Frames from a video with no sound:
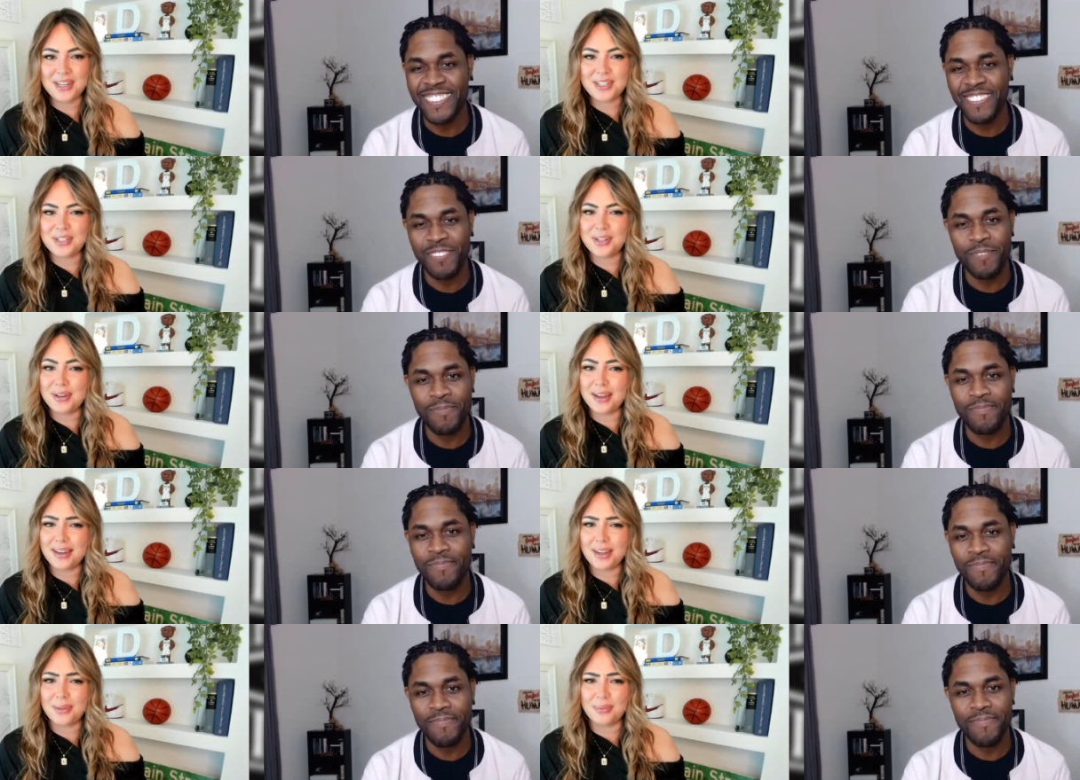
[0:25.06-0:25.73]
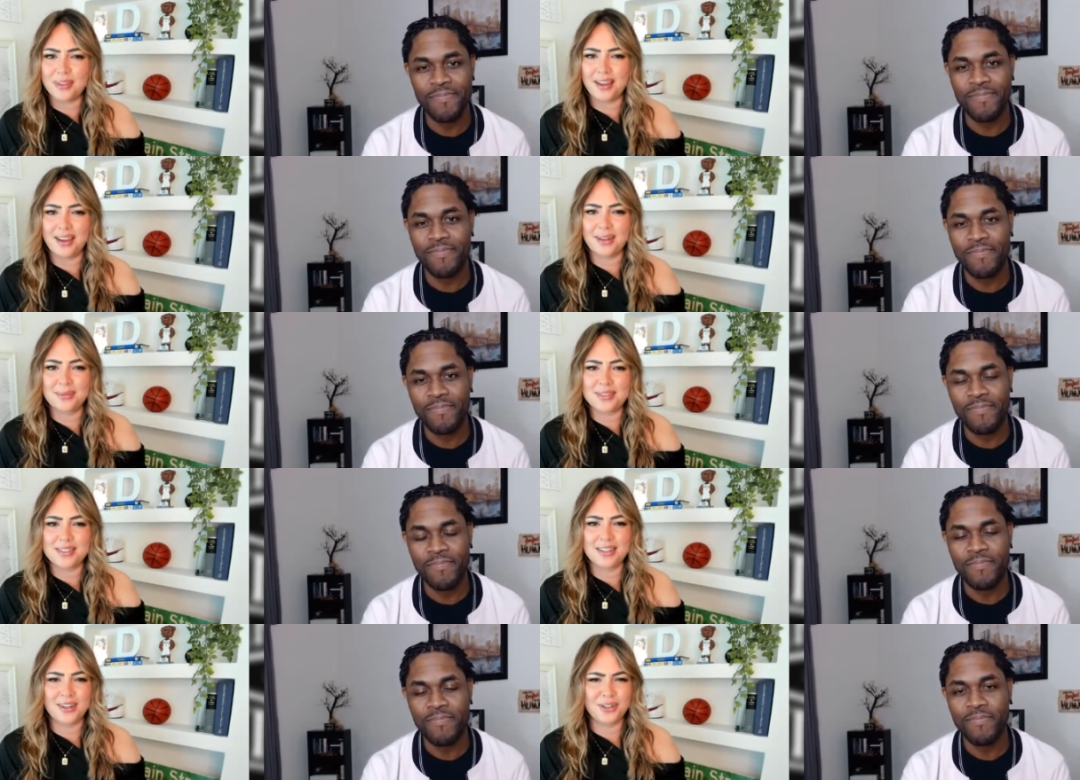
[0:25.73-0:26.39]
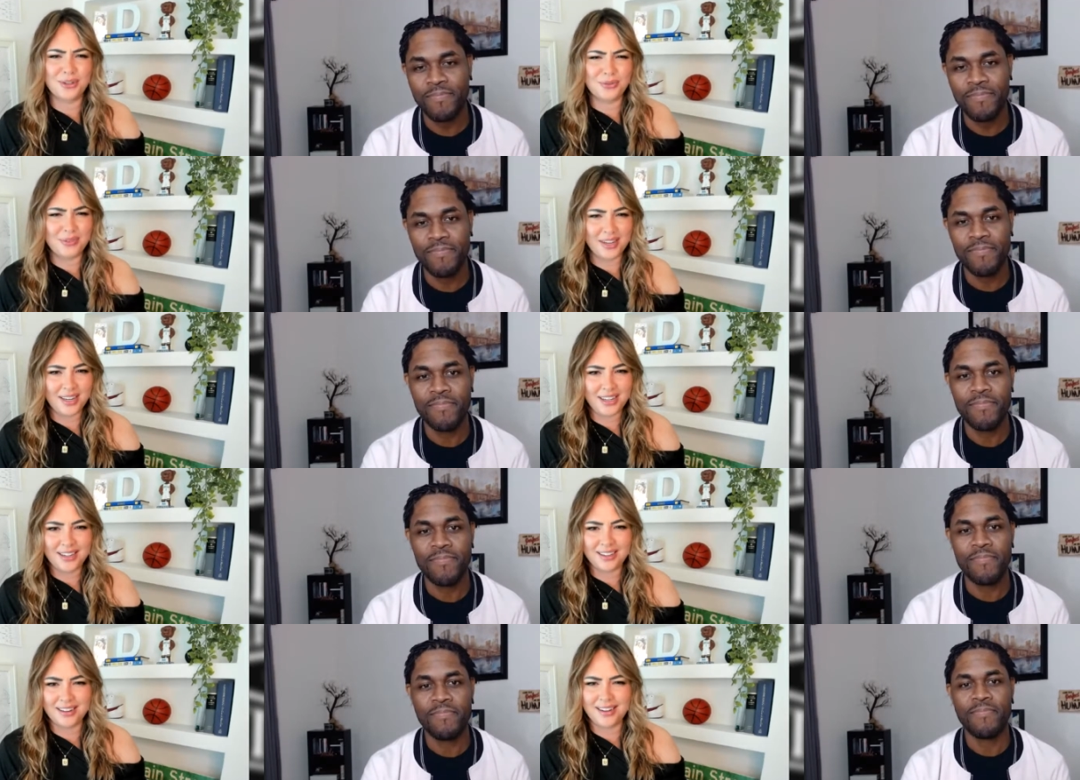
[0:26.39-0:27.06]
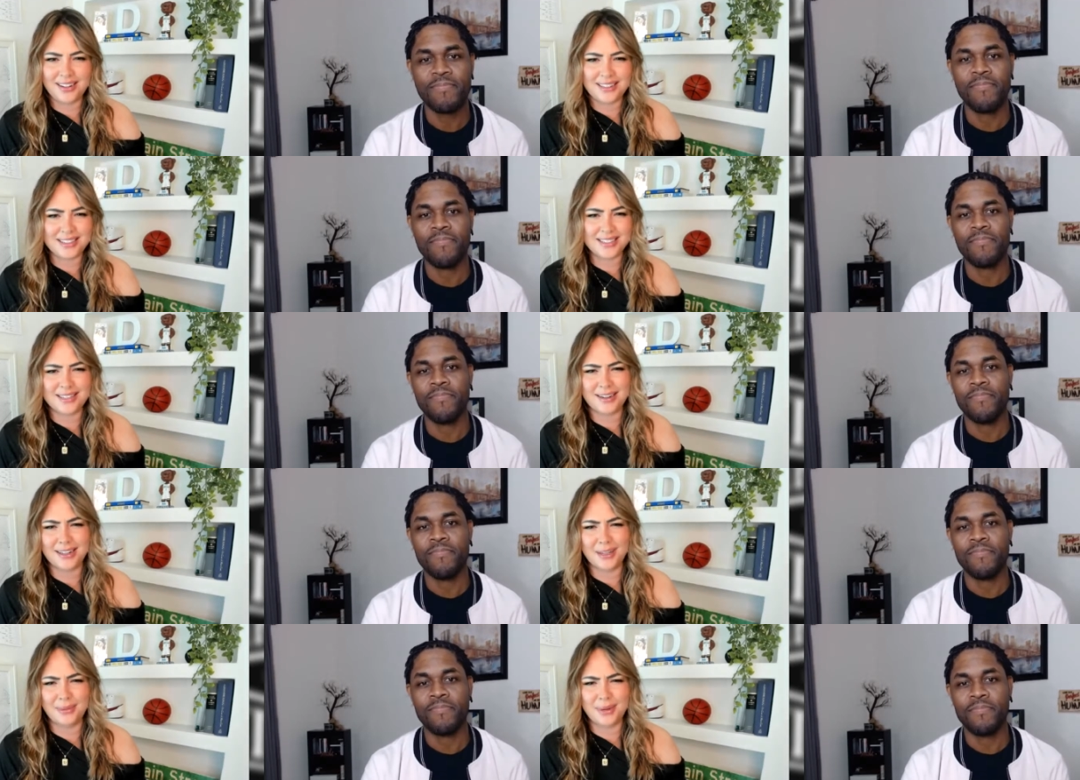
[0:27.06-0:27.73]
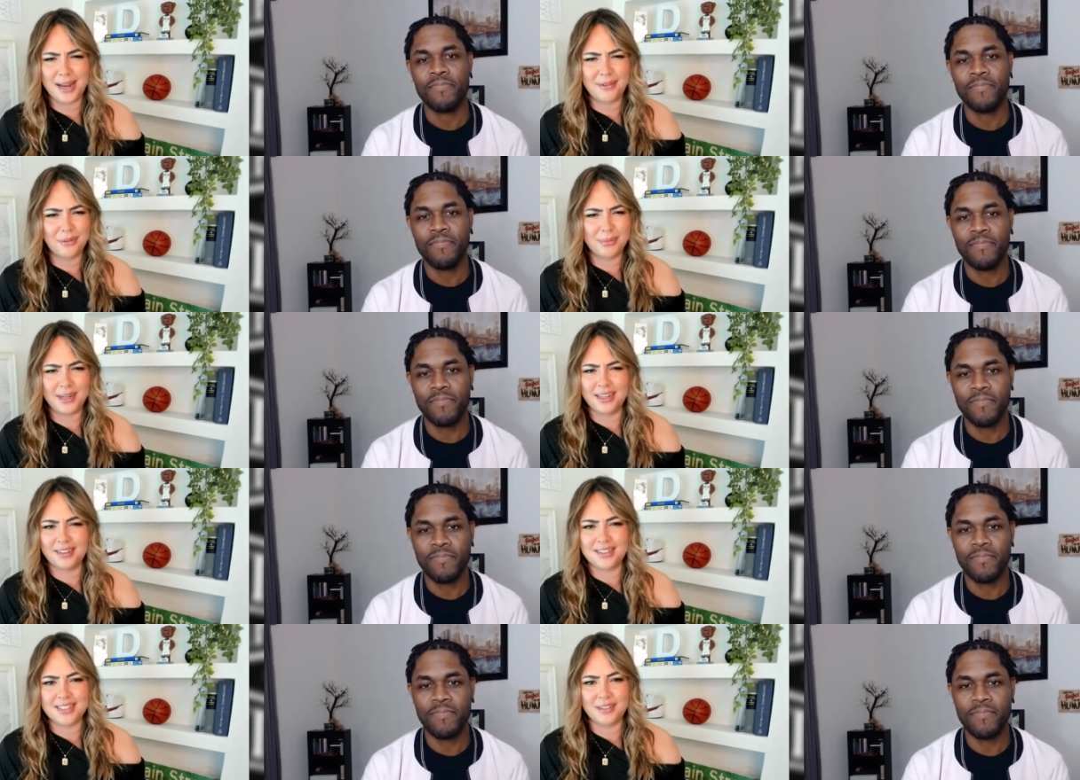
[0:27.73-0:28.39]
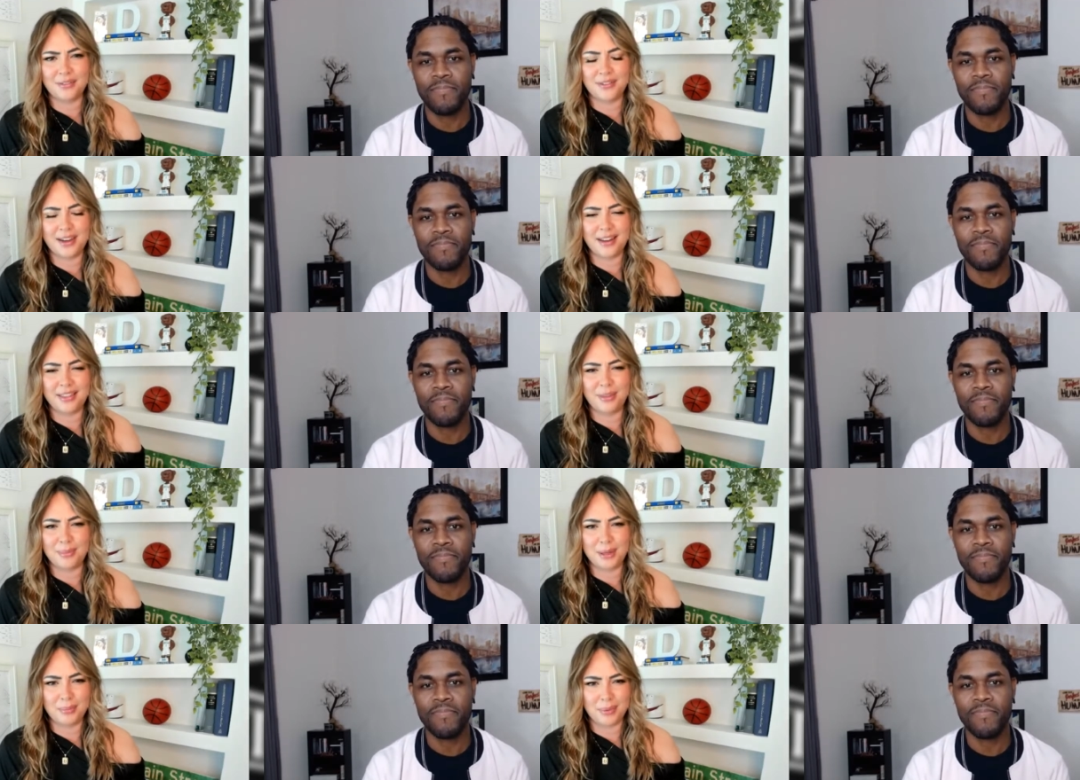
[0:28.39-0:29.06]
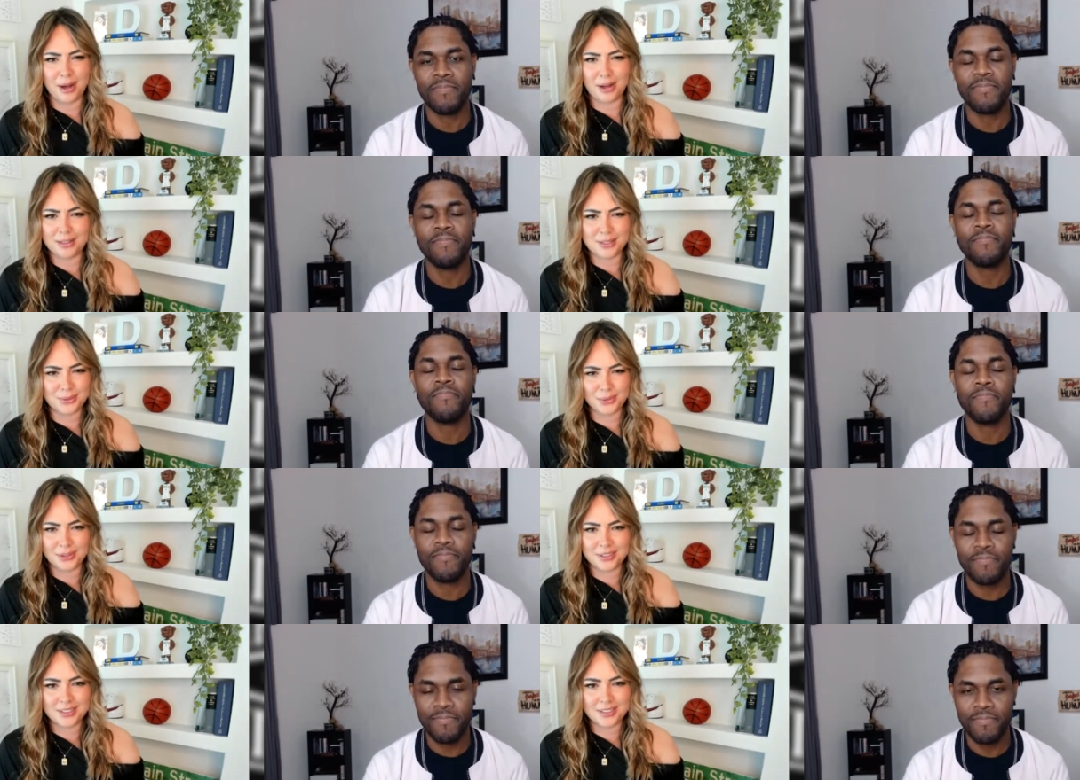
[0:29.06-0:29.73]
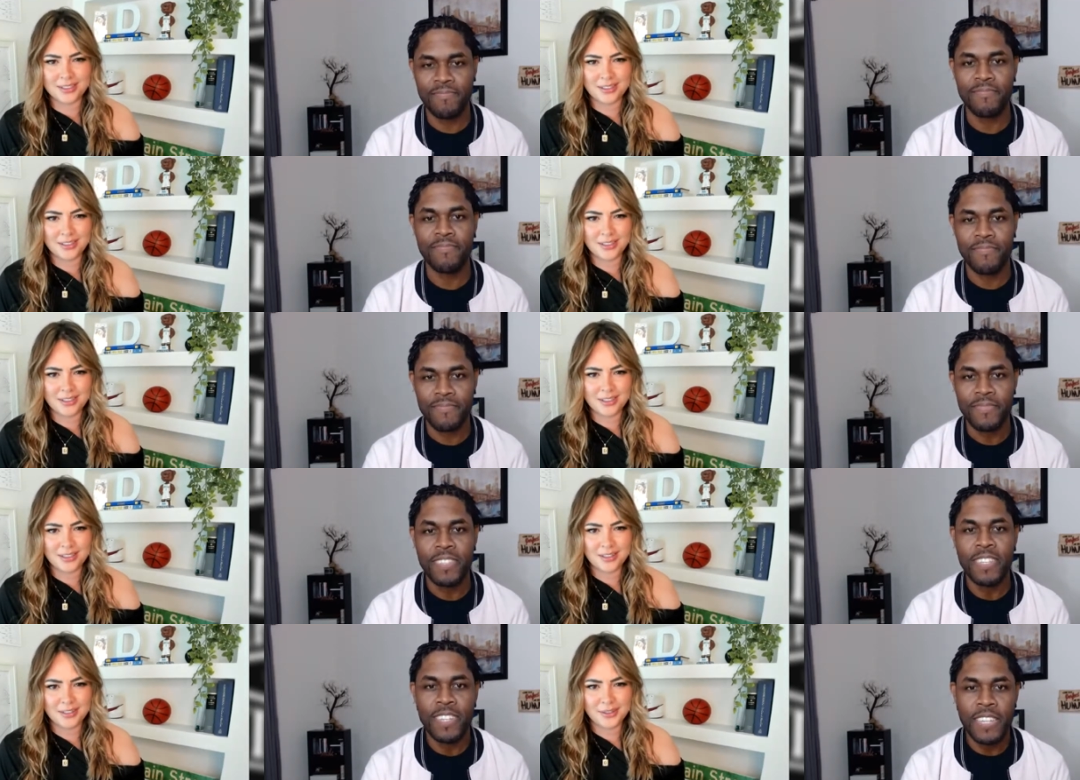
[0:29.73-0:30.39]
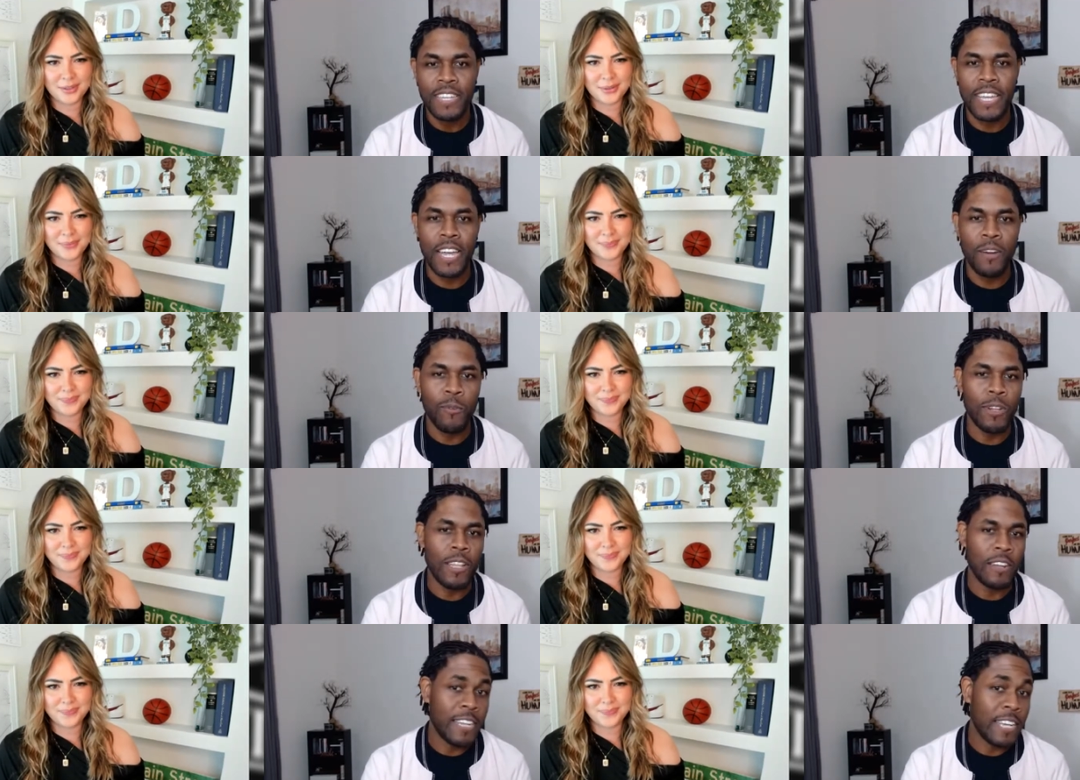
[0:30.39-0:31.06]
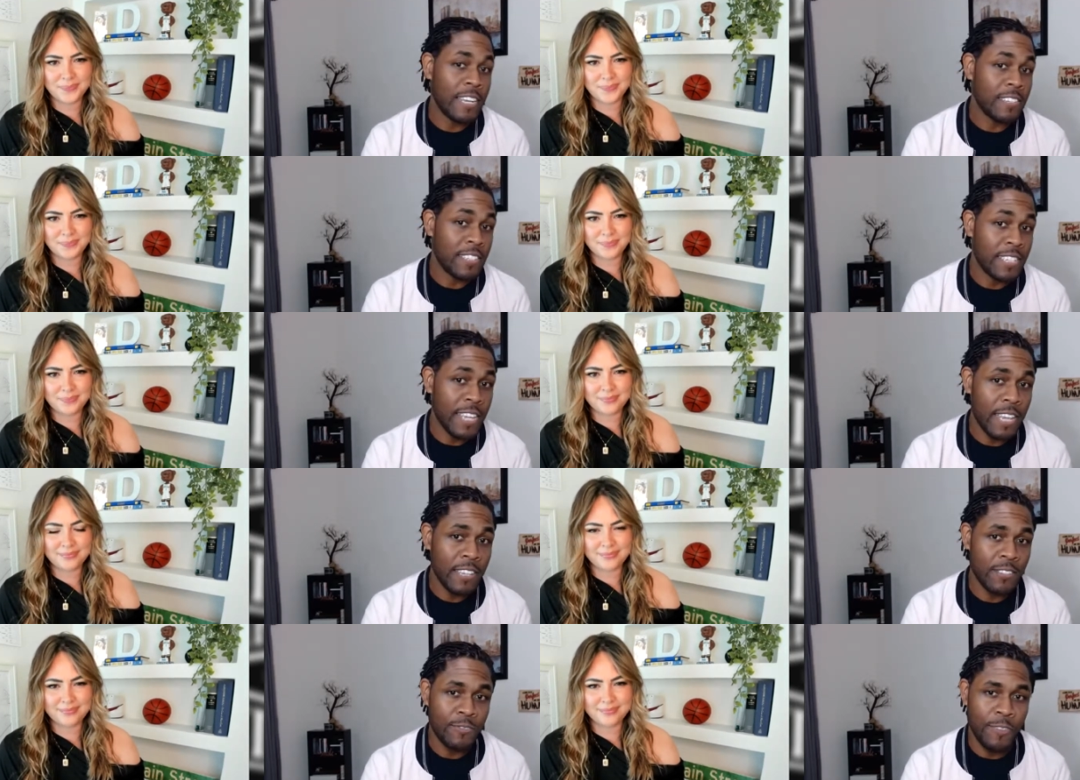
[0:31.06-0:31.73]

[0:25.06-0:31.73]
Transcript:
Speaker 1: sure you end up with items that are unique and not necessarily what everybody else can find at the big box stores.
Speaker 2: Yeah, well, our next guest